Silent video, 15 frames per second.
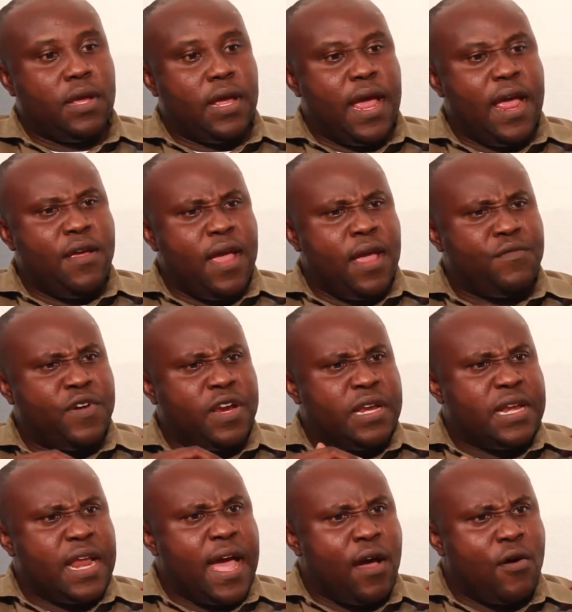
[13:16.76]

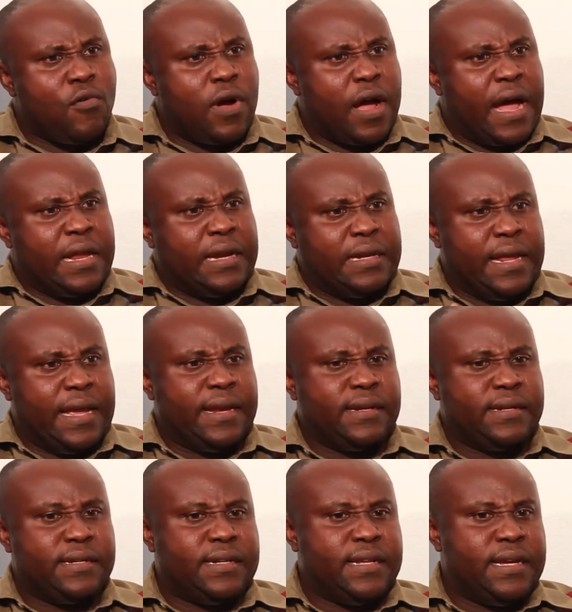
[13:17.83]
Every now and
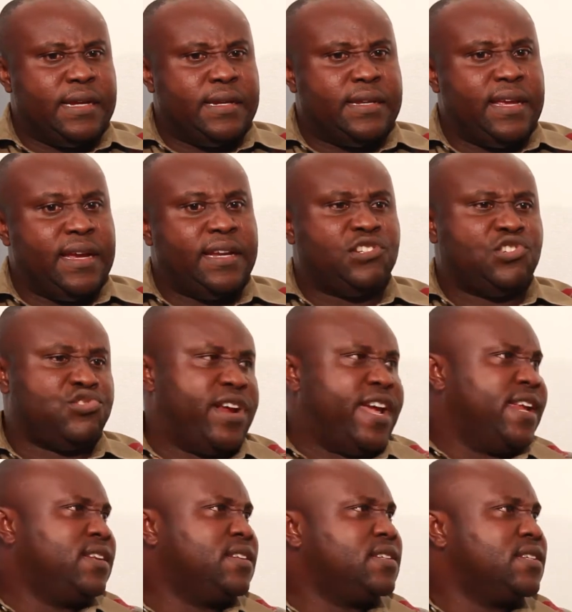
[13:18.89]
then they
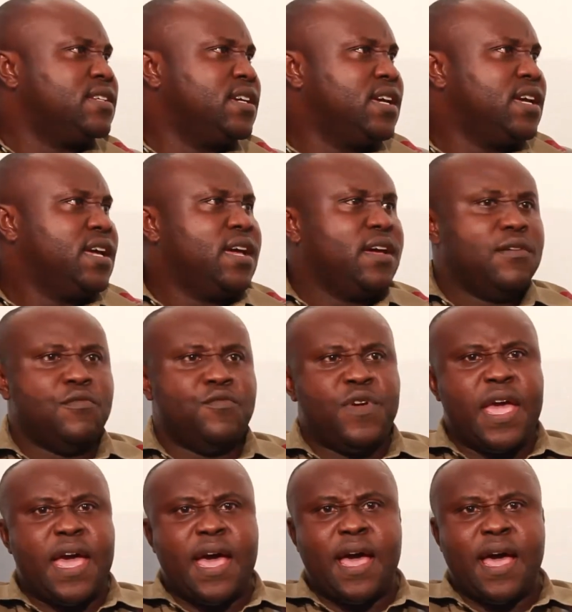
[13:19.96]
train
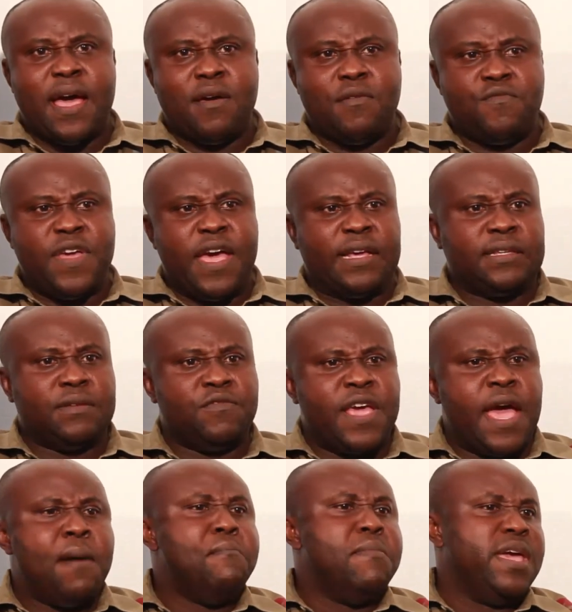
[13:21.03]

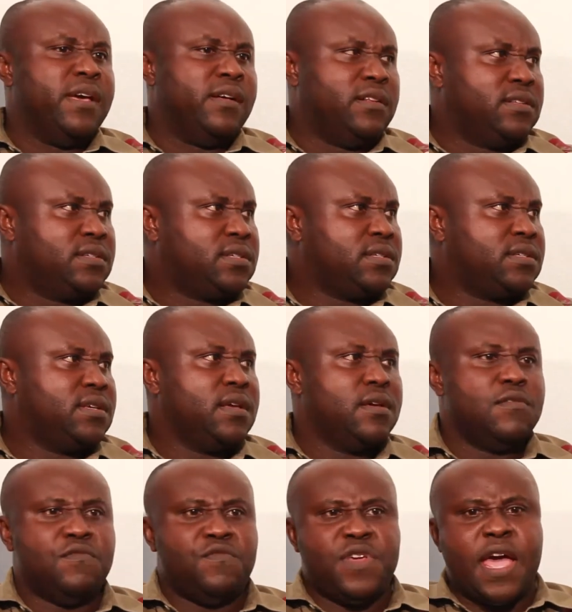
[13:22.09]
via mails,
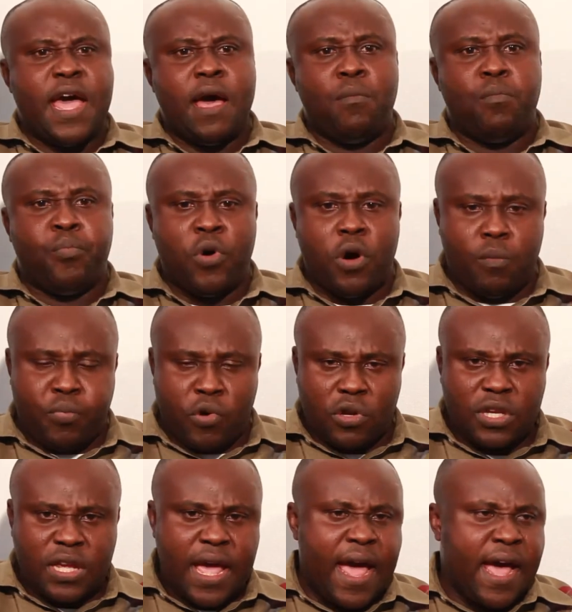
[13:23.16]
via
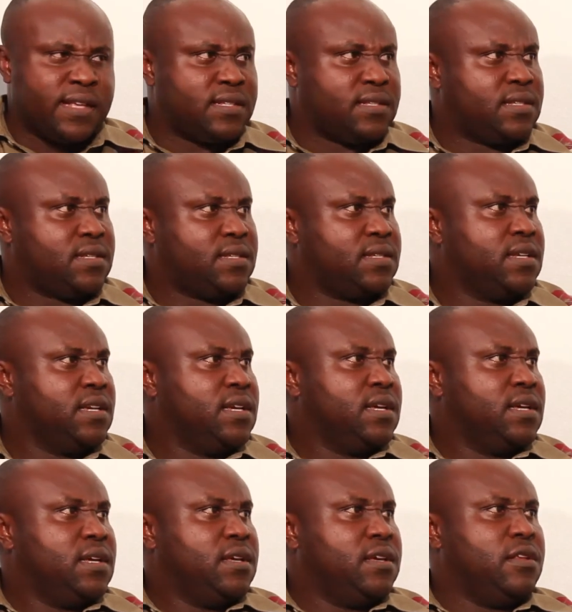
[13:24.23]
podcasts,
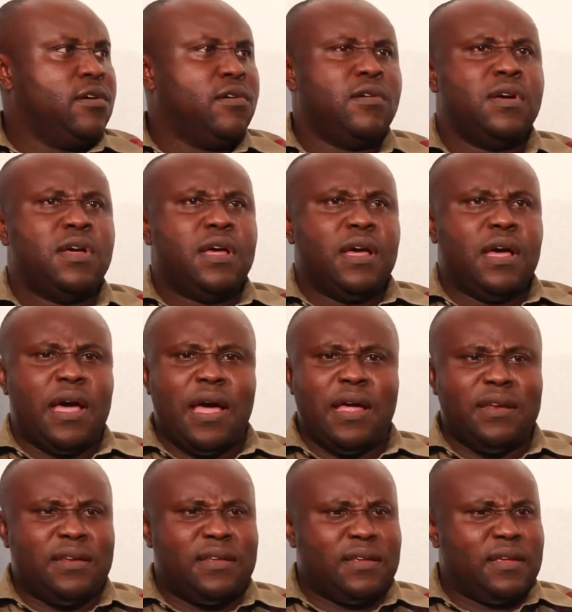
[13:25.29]
you know,
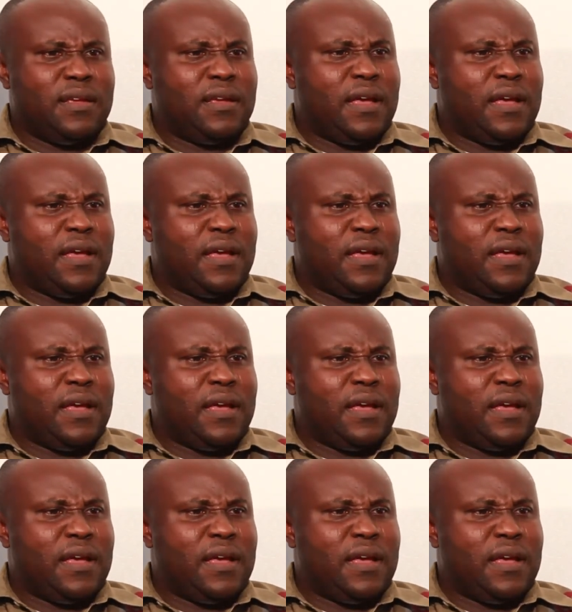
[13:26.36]
and